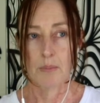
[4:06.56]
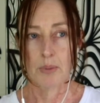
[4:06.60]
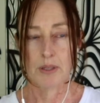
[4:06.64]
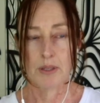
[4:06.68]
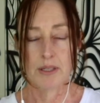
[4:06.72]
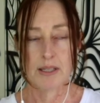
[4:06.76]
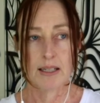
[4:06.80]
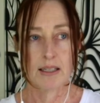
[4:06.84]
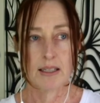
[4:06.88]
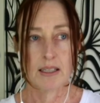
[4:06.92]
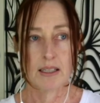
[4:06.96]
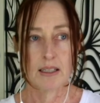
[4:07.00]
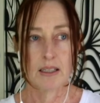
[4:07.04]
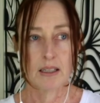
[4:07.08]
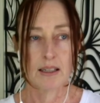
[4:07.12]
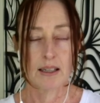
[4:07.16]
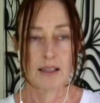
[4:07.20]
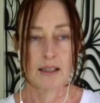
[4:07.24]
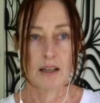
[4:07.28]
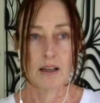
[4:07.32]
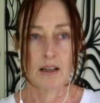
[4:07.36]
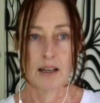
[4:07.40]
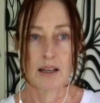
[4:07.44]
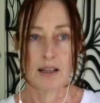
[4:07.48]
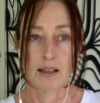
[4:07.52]

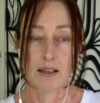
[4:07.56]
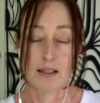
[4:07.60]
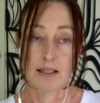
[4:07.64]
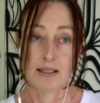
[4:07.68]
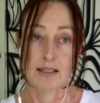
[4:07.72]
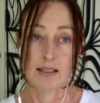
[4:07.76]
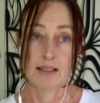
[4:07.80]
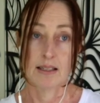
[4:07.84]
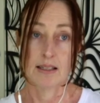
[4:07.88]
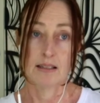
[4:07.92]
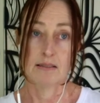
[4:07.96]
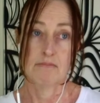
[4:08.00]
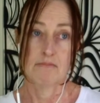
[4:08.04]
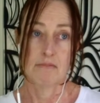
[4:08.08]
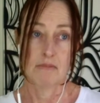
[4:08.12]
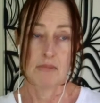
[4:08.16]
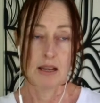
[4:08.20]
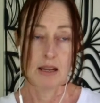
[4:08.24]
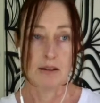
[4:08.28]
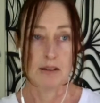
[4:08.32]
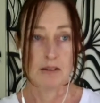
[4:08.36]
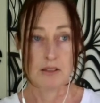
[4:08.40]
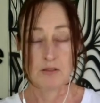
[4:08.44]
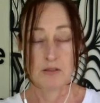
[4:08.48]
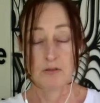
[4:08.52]
Particularly, I guess,
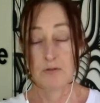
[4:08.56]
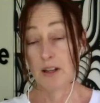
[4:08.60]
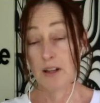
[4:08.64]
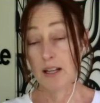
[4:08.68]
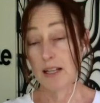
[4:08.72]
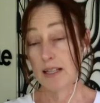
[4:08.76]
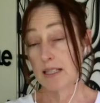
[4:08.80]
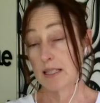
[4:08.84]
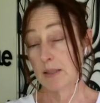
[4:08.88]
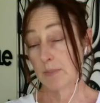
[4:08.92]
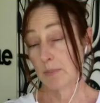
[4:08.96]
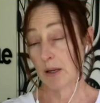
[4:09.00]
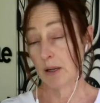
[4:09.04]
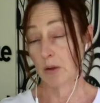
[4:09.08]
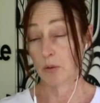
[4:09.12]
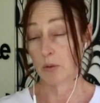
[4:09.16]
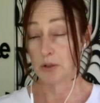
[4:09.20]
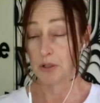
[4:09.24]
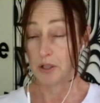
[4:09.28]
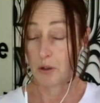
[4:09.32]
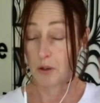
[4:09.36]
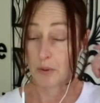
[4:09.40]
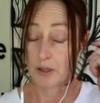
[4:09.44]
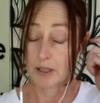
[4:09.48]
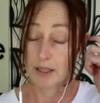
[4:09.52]
in defence,
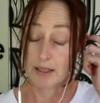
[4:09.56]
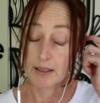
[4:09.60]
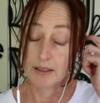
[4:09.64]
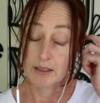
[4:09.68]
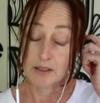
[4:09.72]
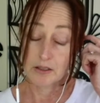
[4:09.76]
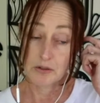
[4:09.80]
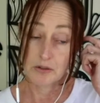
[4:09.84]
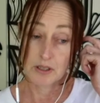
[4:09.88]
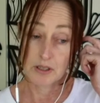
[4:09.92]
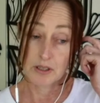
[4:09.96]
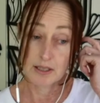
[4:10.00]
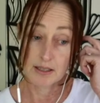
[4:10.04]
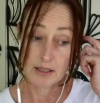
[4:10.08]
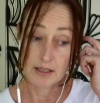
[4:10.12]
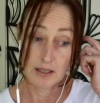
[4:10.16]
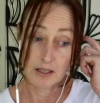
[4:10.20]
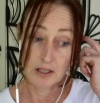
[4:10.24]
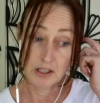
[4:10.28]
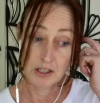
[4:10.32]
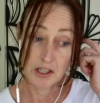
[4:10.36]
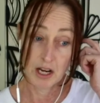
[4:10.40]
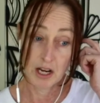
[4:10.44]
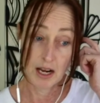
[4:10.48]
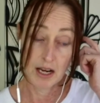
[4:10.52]
but also in
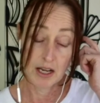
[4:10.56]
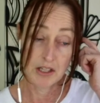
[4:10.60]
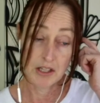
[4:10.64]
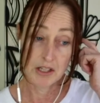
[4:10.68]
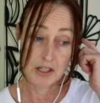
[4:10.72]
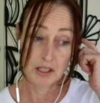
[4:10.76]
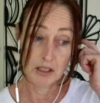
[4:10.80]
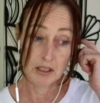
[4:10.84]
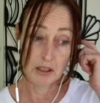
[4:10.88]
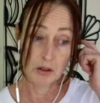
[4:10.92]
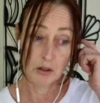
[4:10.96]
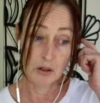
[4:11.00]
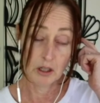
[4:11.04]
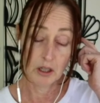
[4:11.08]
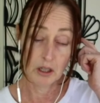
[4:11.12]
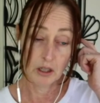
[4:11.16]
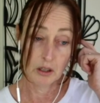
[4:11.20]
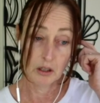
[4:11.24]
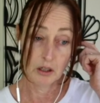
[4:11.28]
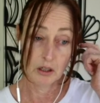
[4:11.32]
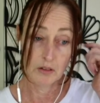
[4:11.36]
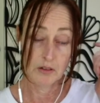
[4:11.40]
industries that are changing a lot.